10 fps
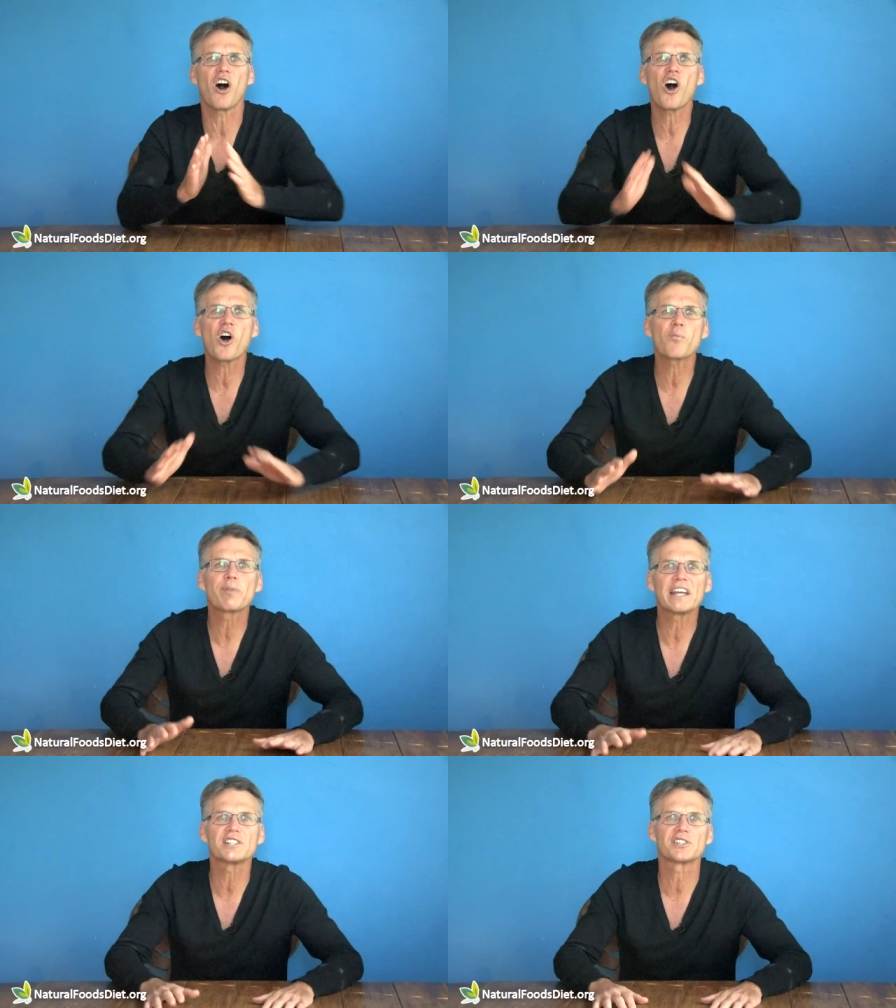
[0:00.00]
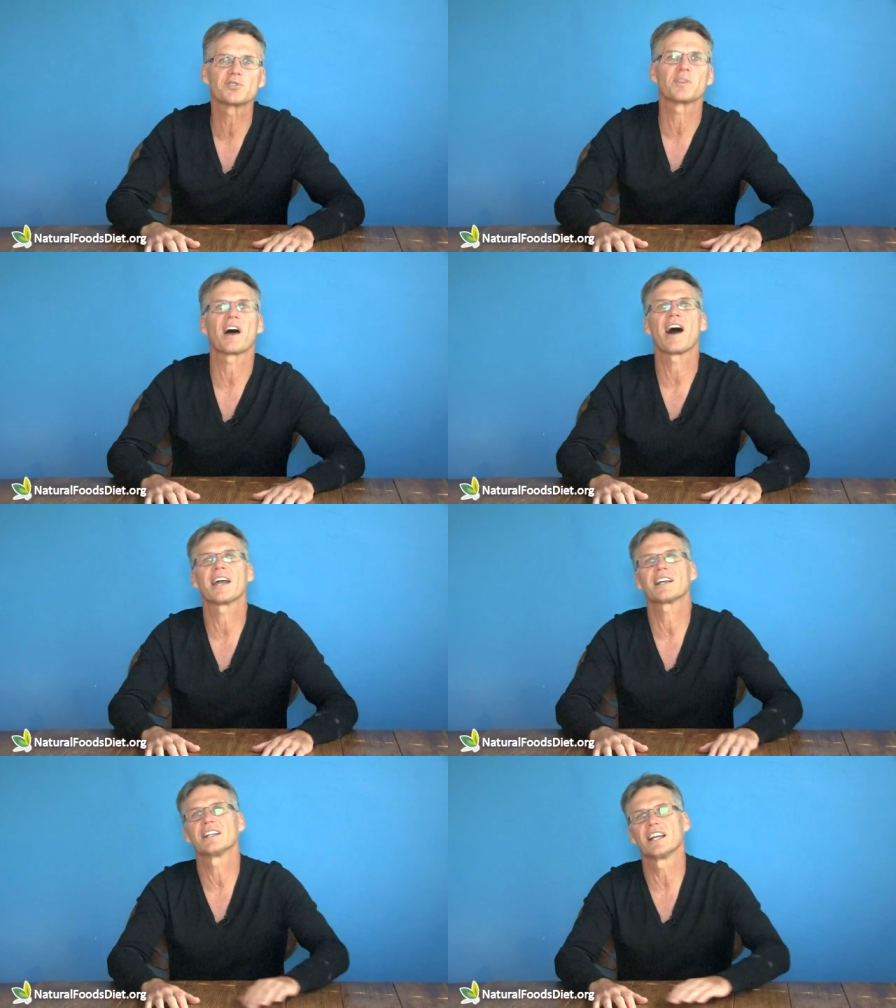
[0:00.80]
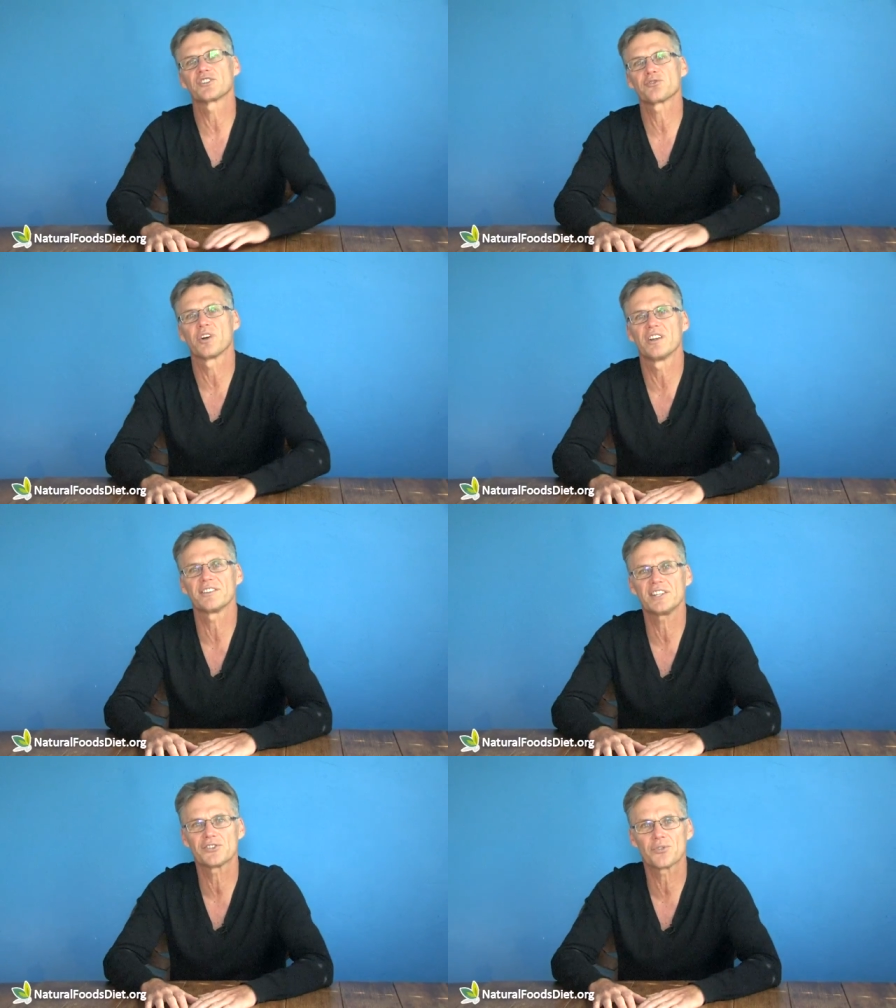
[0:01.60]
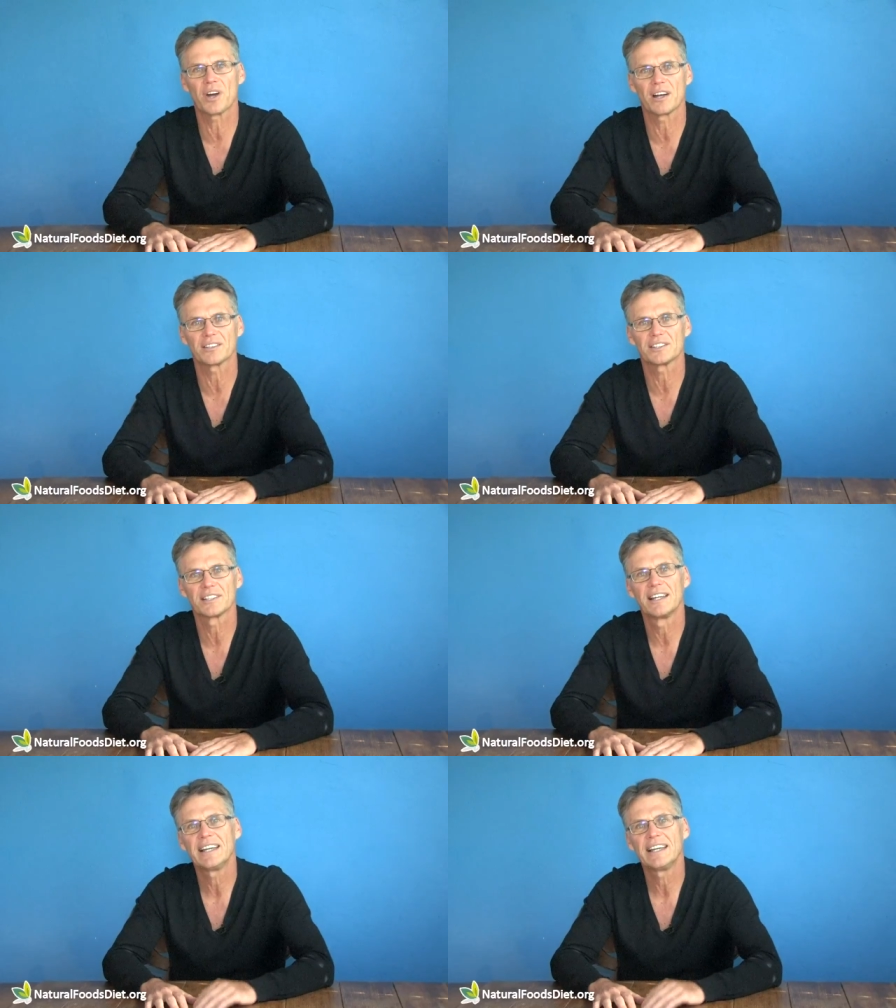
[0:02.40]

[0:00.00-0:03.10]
all patients with high cholesterol on these drugs,